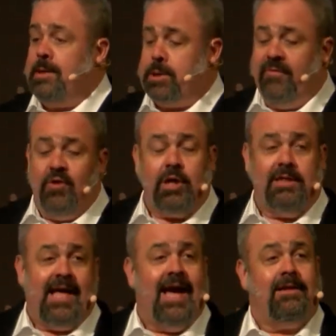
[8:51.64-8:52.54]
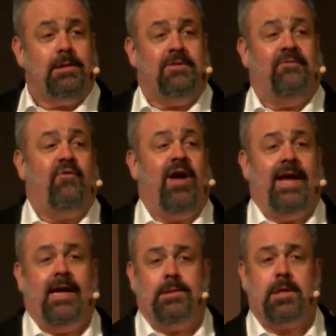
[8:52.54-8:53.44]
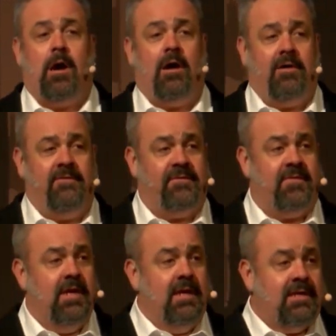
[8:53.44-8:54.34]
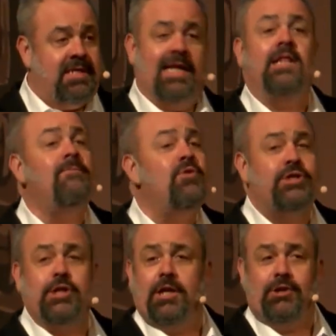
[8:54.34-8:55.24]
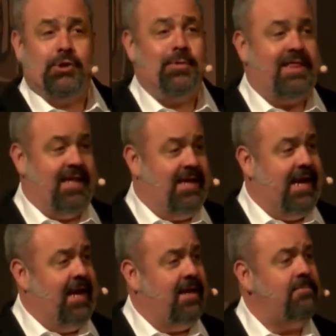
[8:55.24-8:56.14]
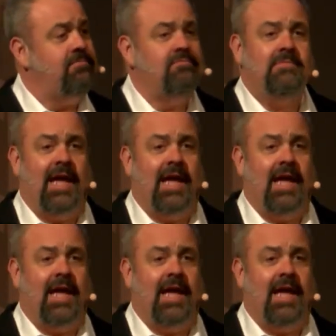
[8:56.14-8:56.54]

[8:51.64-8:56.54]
I sort of look at that as the phrase of tell them what you're going to do with their data,